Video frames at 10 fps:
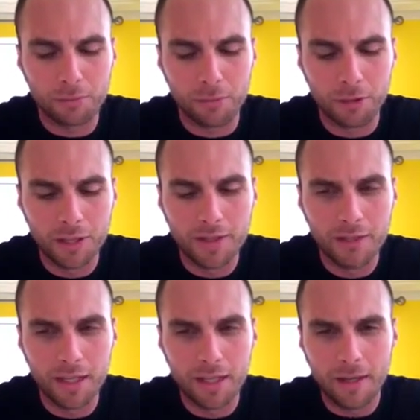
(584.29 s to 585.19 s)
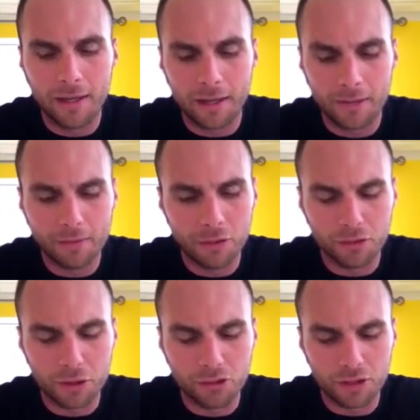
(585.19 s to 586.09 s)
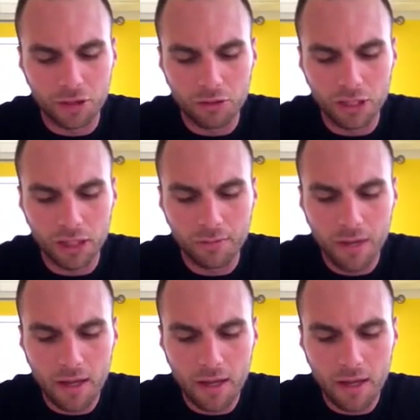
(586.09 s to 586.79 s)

promoted, those are usually no good.